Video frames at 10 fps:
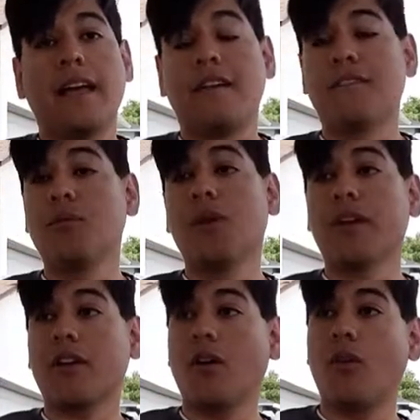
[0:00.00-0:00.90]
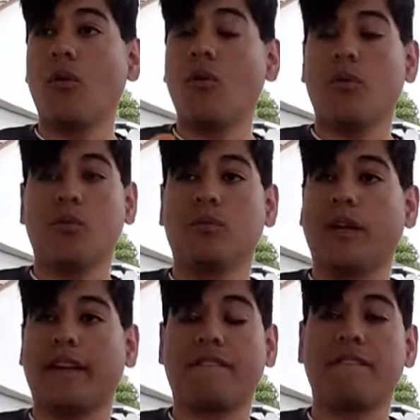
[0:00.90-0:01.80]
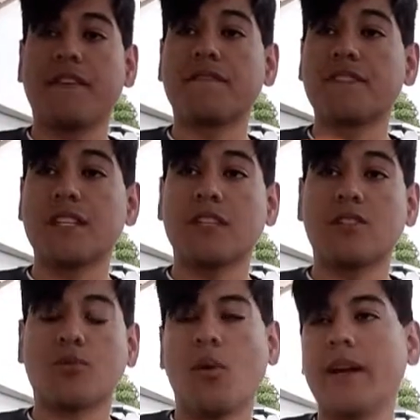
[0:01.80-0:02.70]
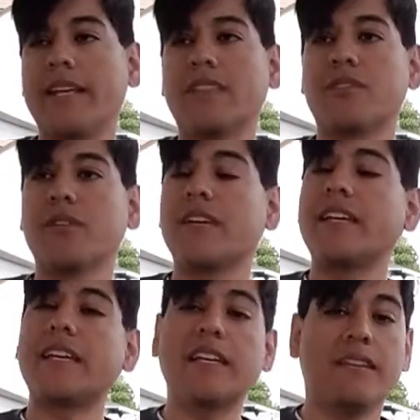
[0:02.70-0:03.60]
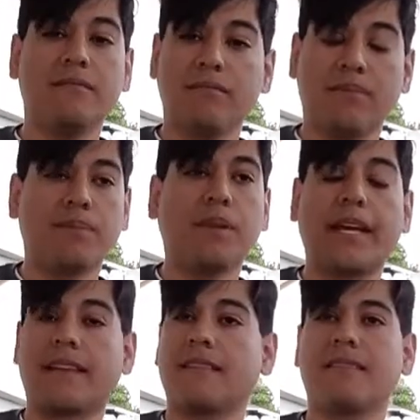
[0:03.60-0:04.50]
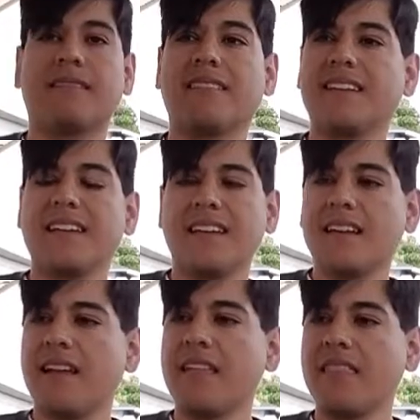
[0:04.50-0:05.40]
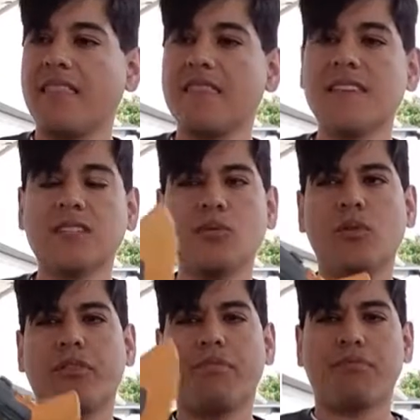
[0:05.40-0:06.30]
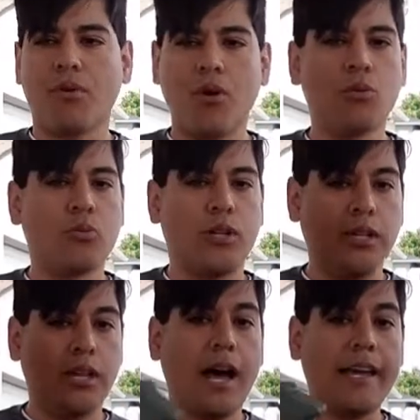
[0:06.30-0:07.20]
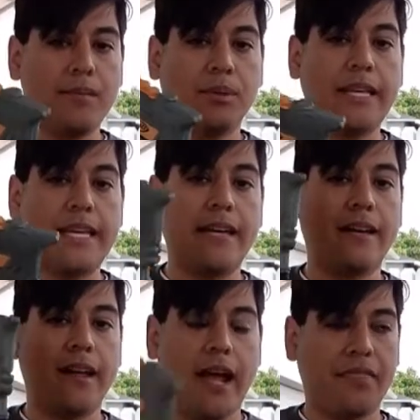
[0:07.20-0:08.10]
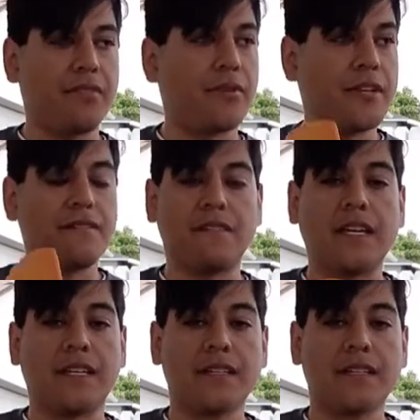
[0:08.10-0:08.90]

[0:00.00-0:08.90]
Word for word: If you want to go like 15, 20, 30, like this will throw reliably at 30 feet.